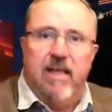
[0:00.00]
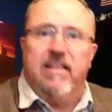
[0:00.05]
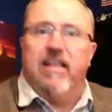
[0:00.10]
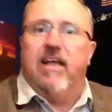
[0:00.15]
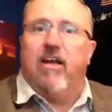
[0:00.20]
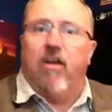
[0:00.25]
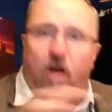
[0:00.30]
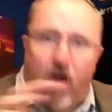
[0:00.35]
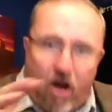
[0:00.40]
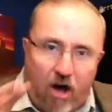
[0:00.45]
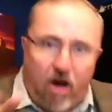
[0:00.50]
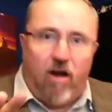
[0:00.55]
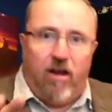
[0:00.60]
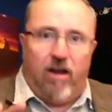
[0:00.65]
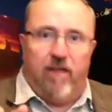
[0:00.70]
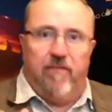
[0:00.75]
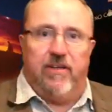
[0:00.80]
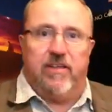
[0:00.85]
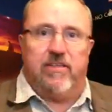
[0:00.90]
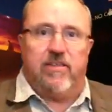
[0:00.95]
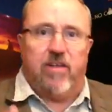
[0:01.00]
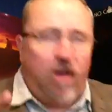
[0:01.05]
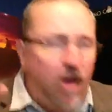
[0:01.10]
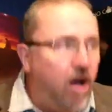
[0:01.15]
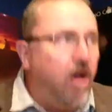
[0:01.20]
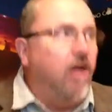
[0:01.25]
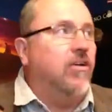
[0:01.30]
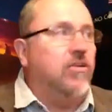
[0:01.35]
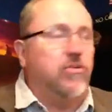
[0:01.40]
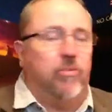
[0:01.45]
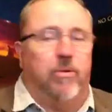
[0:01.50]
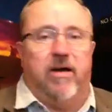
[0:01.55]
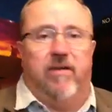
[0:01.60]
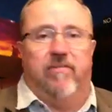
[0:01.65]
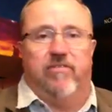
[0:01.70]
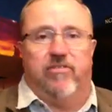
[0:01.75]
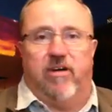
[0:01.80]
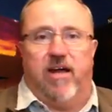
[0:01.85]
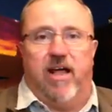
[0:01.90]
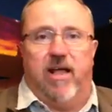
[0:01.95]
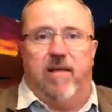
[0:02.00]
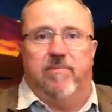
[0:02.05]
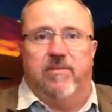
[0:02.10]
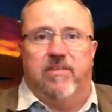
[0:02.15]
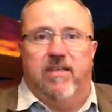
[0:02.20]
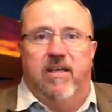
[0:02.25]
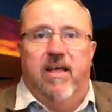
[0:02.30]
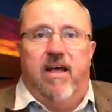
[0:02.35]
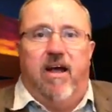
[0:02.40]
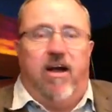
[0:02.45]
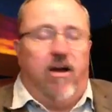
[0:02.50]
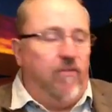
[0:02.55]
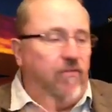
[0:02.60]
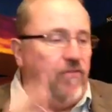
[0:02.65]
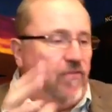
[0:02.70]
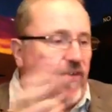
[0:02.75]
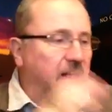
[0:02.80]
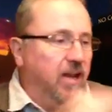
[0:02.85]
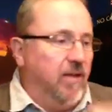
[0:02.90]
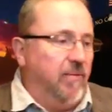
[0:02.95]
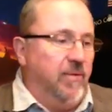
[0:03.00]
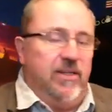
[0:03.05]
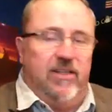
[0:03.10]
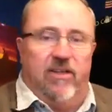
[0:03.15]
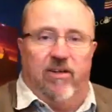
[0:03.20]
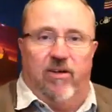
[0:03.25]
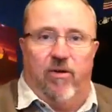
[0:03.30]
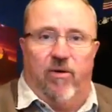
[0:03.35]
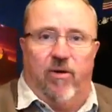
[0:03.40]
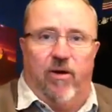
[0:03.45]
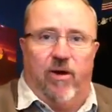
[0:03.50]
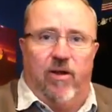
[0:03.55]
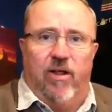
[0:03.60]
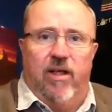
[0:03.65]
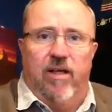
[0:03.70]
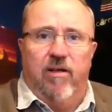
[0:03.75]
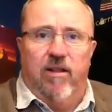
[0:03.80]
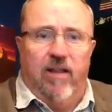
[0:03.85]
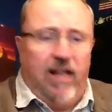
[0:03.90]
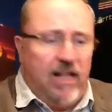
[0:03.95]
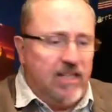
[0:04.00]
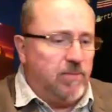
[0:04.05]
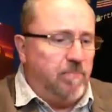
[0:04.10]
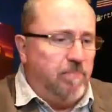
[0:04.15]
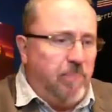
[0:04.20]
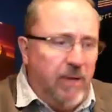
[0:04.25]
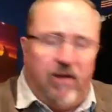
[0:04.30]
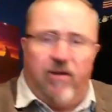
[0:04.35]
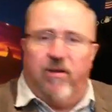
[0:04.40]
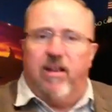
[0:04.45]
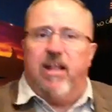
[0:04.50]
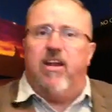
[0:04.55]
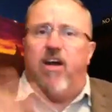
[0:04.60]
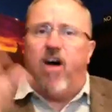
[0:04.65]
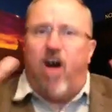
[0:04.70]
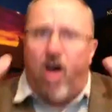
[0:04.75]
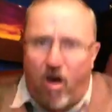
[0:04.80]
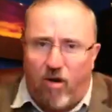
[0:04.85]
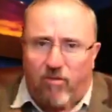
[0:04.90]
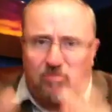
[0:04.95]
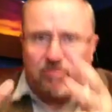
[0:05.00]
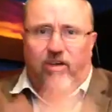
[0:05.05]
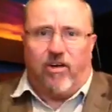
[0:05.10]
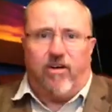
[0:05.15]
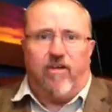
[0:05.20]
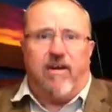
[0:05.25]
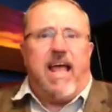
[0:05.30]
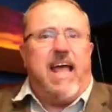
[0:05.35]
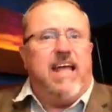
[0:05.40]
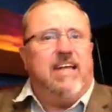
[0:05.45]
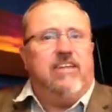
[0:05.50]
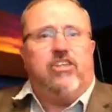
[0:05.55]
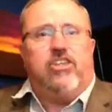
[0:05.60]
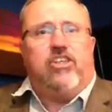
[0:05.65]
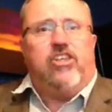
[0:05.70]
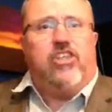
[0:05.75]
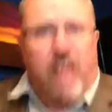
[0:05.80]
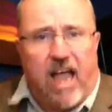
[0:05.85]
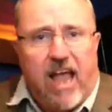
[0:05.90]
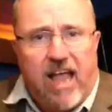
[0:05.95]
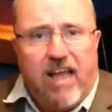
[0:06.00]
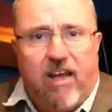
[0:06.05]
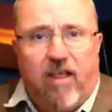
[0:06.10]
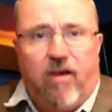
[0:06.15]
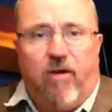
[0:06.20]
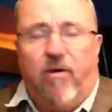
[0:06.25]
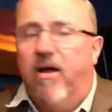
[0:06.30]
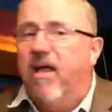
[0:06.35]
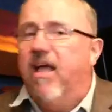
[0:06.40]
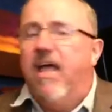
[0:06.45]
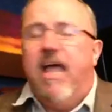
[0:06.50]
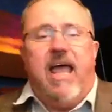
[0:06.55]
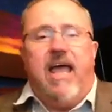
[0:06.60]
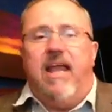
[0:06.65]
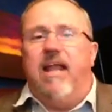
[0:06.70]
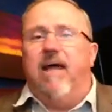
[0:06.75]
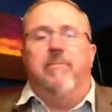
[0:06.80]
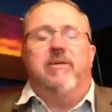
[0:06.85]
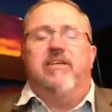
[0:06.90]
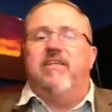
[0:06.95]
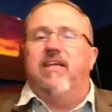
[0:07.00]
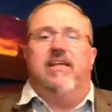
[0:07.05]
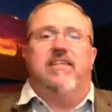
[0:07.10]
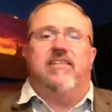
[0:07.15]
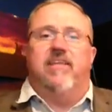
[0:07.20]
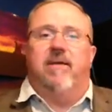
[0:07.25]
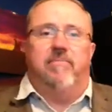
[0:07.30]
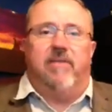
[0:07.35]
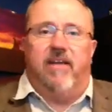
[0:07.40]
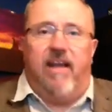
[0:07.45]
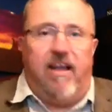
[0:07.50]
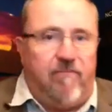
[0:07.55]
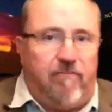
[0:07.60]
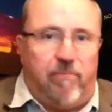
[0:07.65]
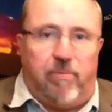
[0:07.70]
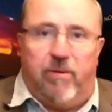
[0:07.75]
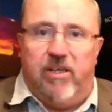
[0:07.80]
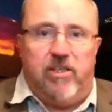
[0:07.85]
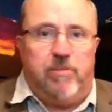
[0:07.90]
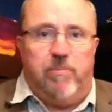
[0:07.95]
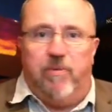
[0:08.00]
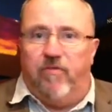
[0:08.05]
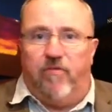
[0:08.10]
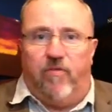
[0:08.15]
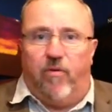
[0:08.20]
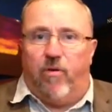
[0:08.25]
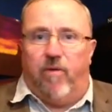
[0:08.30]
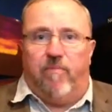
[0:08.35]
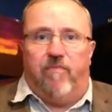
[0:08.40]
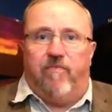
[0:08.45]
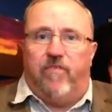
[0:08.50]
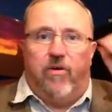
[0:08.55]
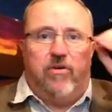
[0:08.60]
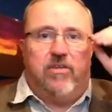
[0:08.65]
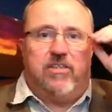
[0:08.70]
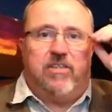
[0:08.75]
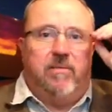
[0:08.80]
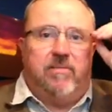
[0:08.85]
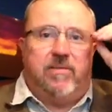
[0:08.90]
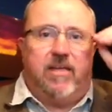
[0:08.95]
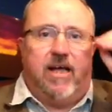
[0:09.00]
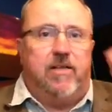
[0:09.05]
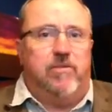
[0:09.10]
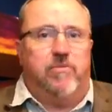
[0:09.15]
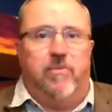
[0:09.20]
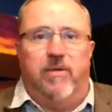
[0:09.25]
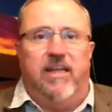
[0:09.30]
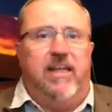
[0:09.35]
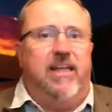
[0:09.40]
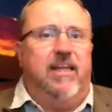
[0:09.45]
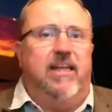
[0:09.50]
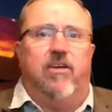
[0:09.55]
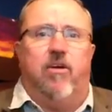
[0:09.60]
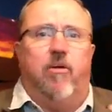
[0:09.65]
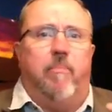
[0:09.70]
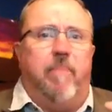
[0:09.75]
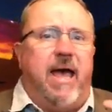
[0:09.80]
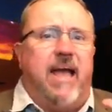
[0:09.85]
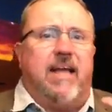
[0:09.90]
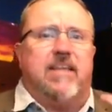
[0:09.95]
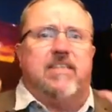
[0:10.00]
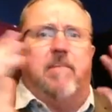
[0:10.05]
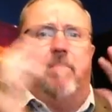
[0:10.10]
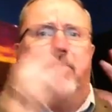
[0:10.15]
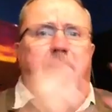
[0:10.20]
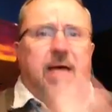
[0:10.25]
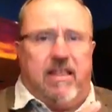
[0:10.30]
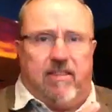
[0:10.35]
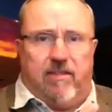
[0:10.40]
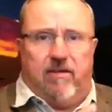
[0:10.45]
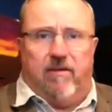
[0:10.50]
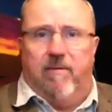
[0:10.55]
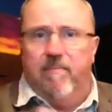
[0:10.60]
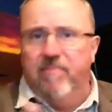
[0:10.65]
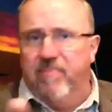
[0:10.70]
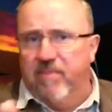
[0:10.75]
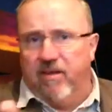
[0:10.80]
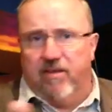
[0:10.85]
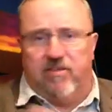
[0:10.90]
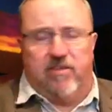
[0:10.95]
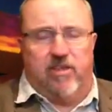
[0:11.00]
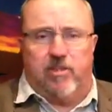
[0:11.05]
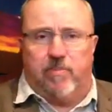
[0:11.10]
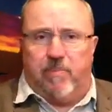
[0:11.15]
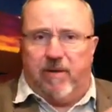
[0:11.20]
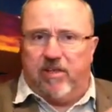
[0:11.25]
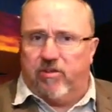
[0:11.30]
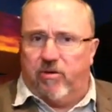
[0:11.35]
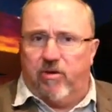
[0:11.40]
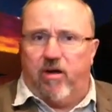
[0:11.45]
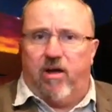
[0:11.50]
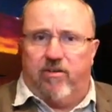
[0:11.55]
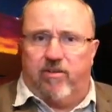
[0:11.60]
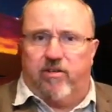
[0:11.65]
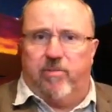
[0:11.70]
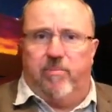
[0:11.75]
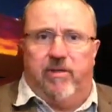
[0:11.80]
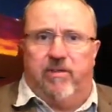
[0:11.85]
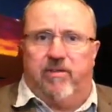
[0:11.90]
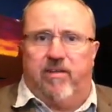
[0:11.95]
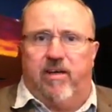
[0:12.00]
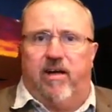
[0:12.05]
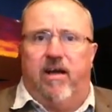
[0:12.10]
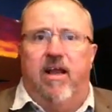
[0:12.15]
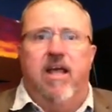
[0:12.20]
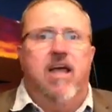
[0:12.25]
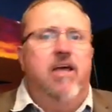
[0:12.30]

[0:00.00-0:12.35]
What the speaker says: that all of us, all 12 tribes, are following the Lord. Let's build an altar at Shilo. And I'm going to tell you something. I've preached before, folks. Sometimes we need to go back to Bethel. There's a special altar built there.